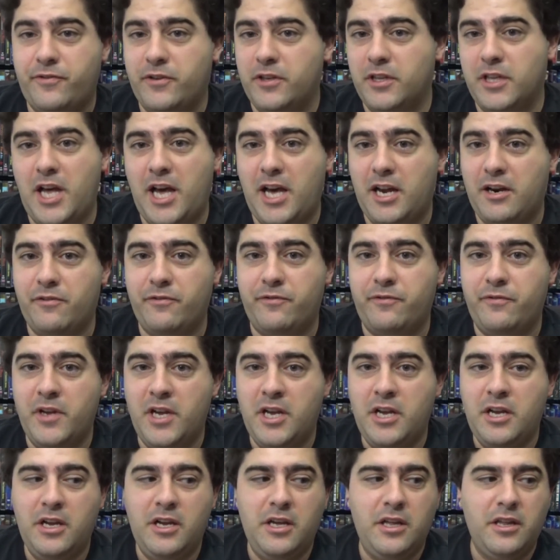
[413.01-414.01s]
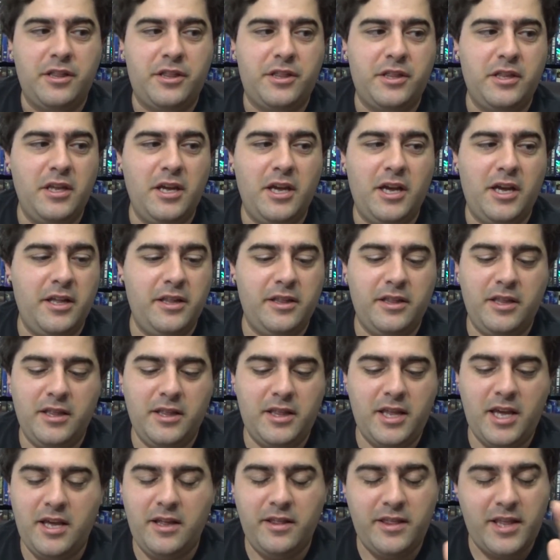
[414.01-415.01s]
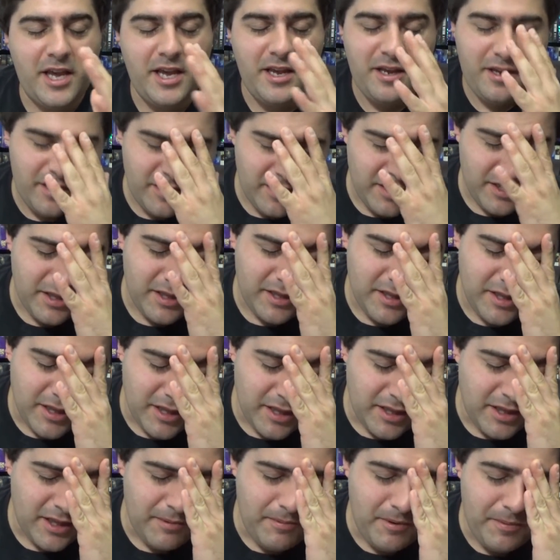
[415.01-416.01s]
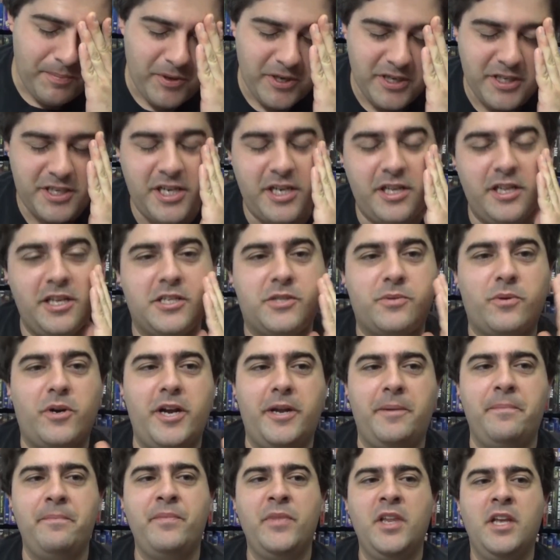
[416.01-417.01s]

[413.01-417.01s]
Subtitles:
A lot of let me put it to you this way: